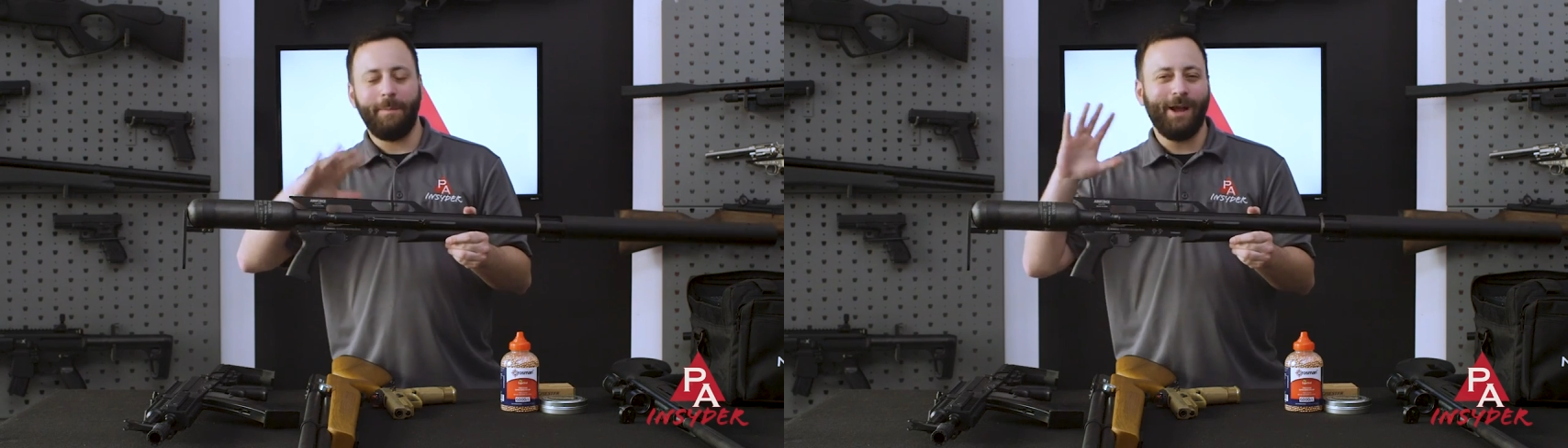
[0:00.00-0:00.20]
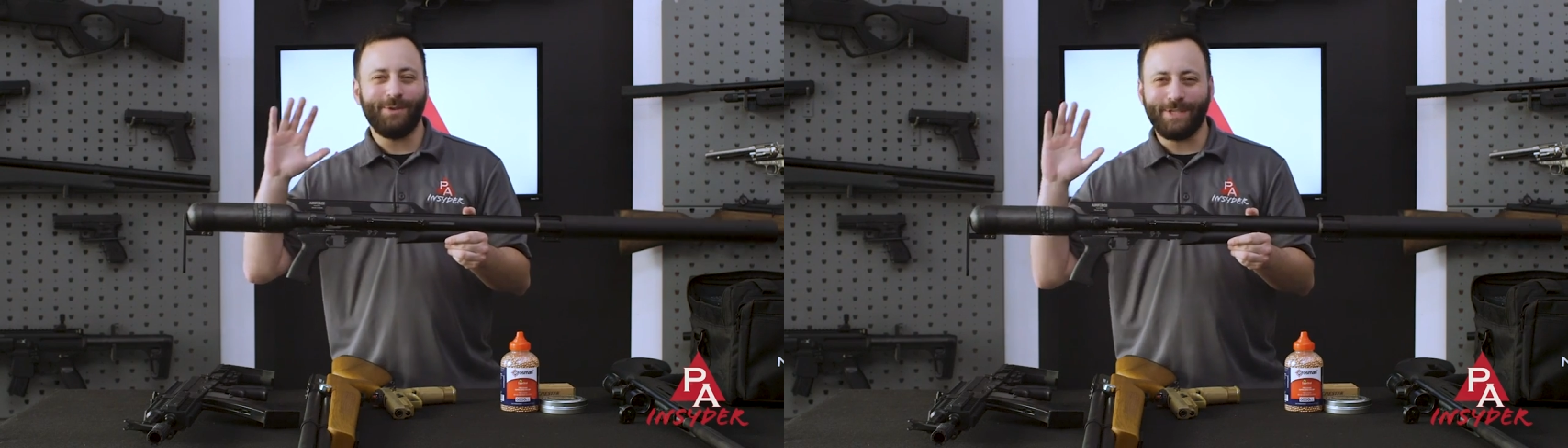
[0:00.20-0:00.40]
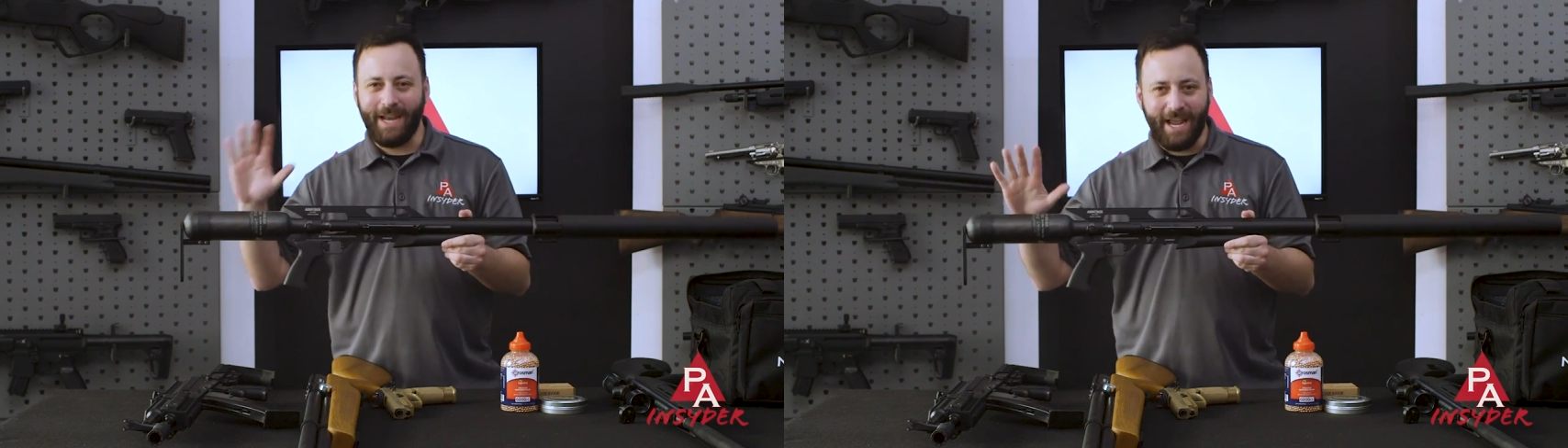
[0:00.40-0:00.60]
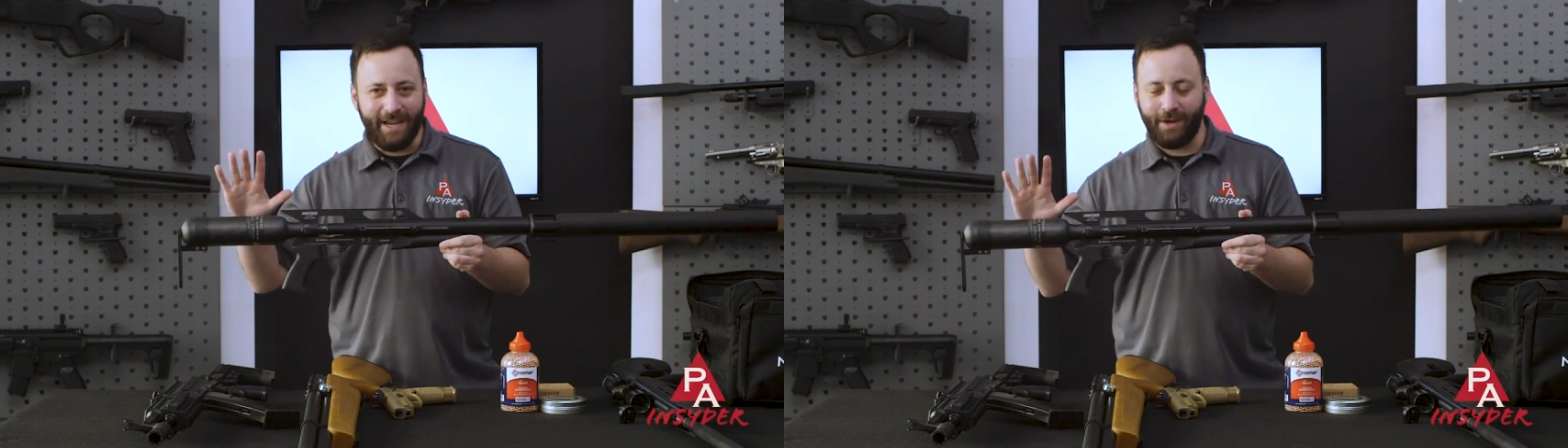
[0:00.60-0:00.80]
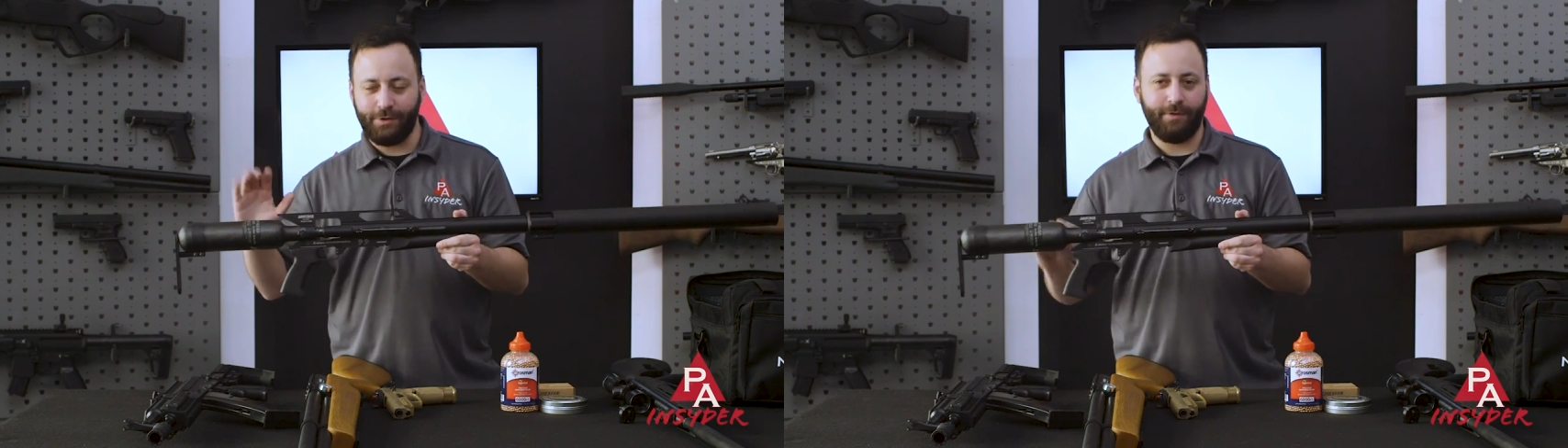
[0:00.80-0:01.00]
foot-pounds and
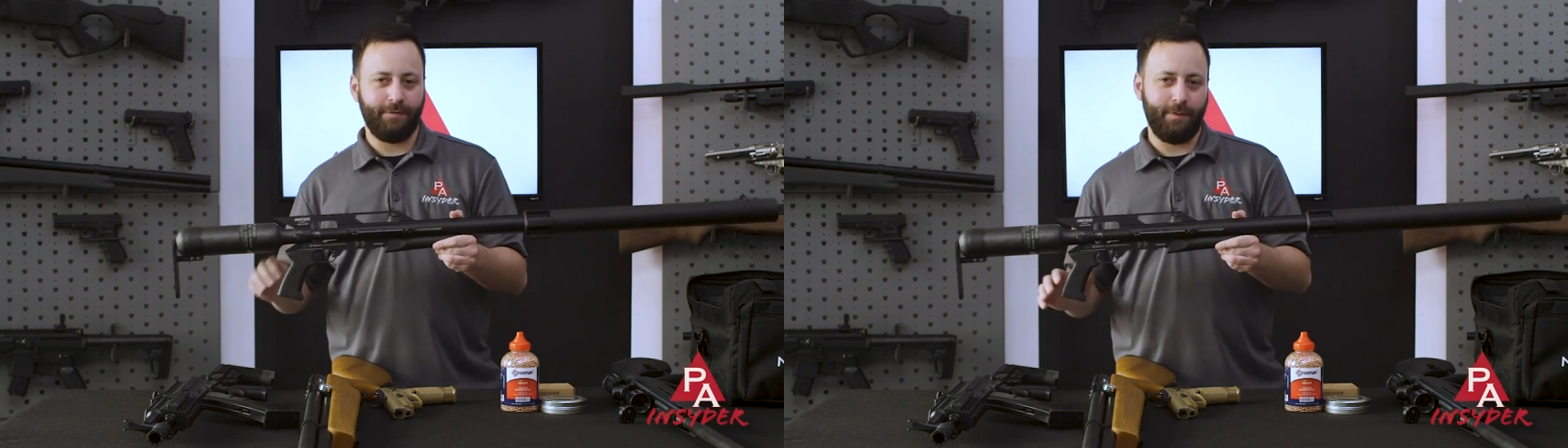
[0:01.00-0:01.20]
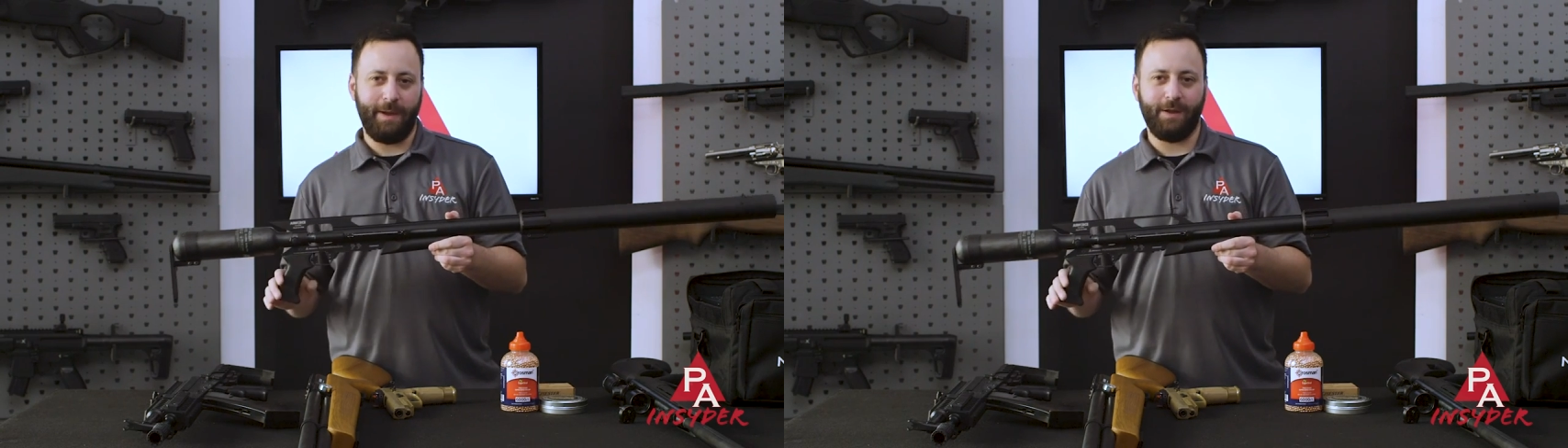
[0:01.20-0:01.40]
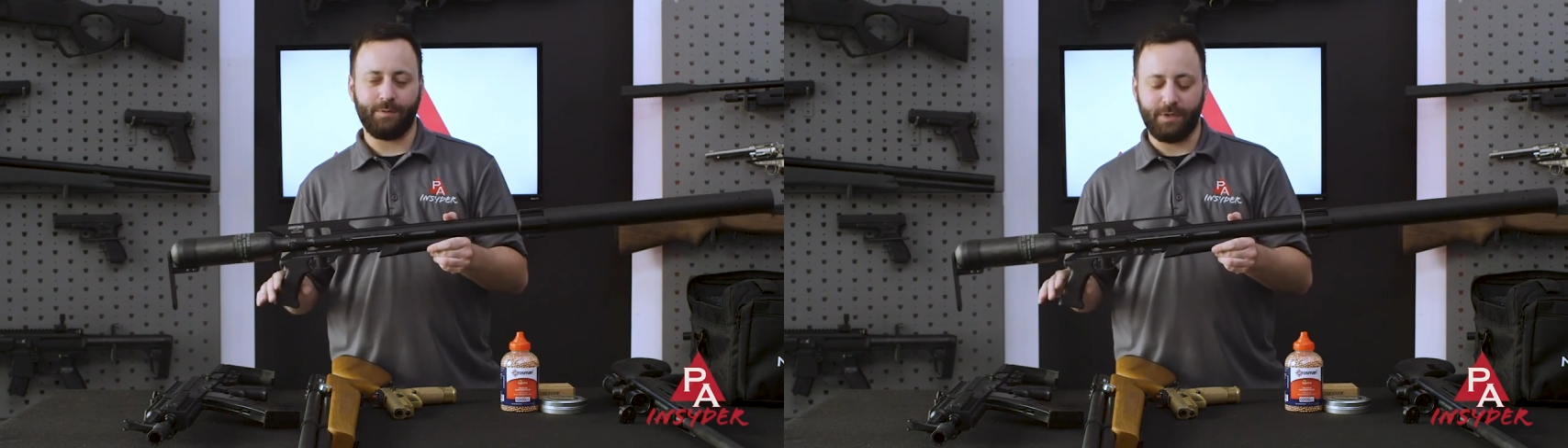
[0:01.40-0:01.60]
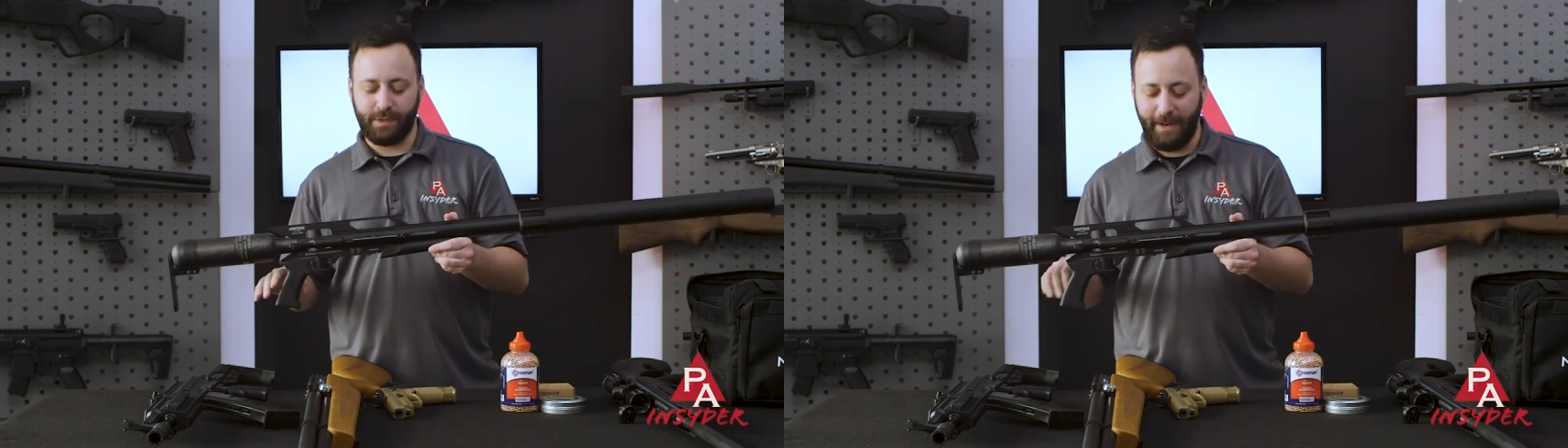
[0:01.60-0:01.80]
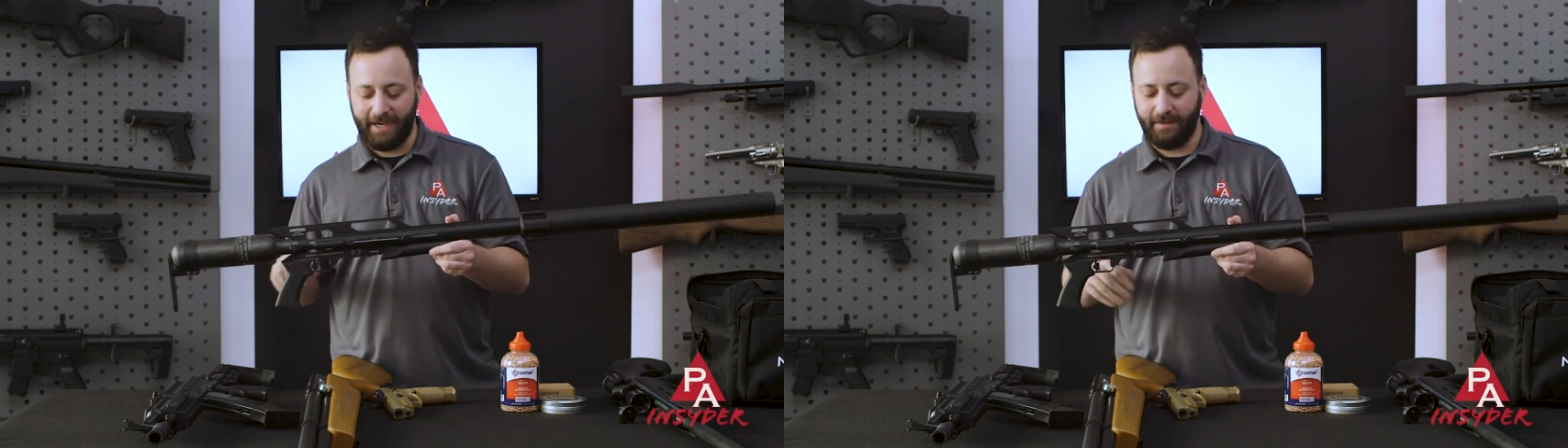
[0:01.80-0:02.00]
800 foot-pounds
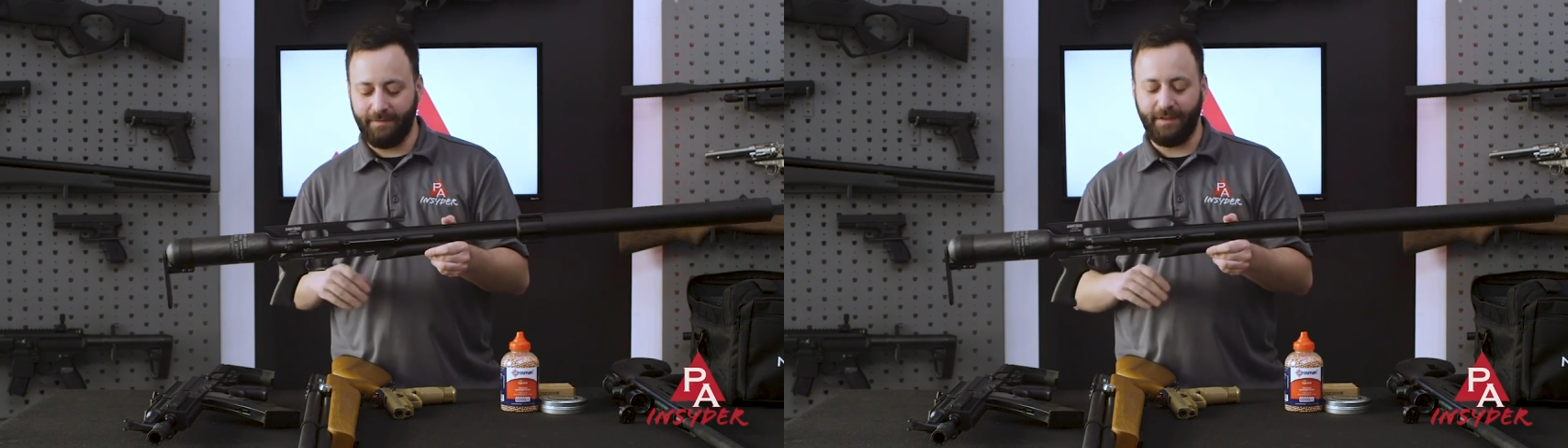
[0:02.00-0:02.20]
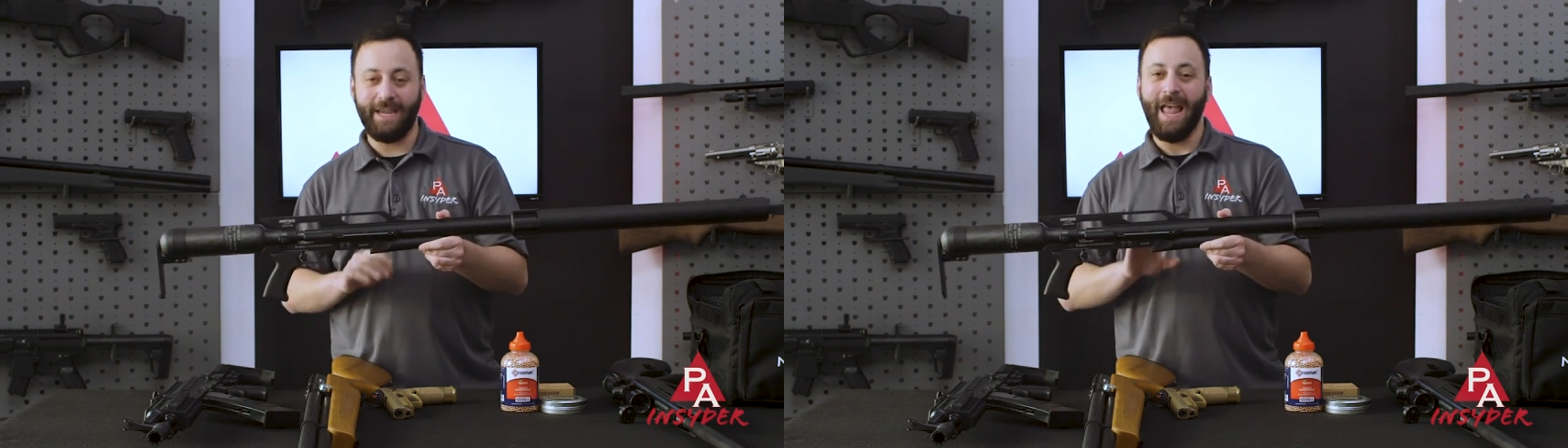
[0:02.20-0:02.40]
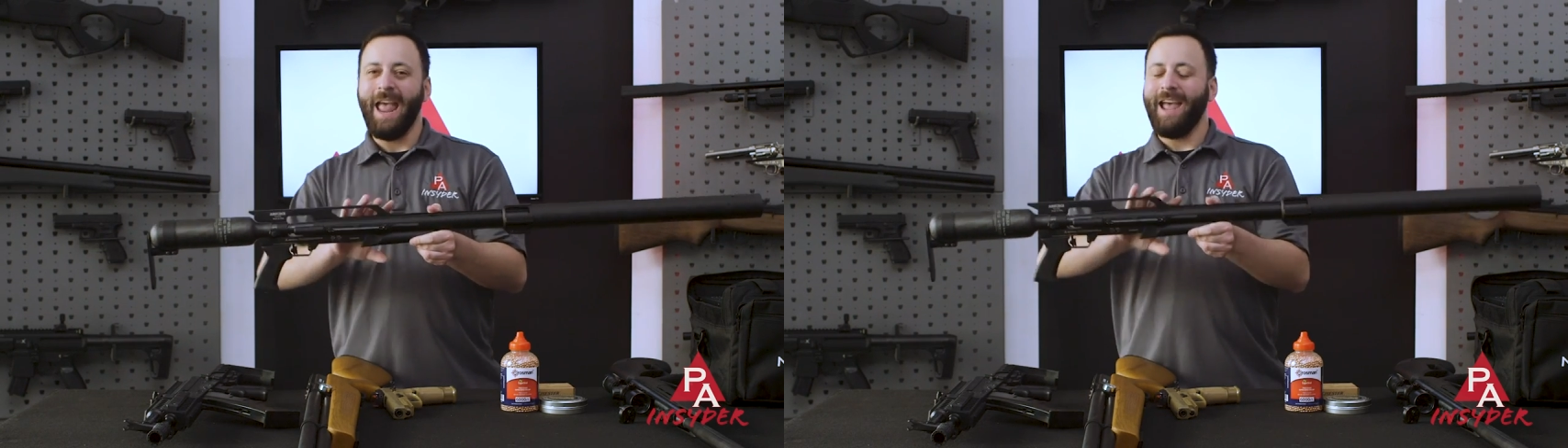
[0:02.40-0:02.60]
respectively.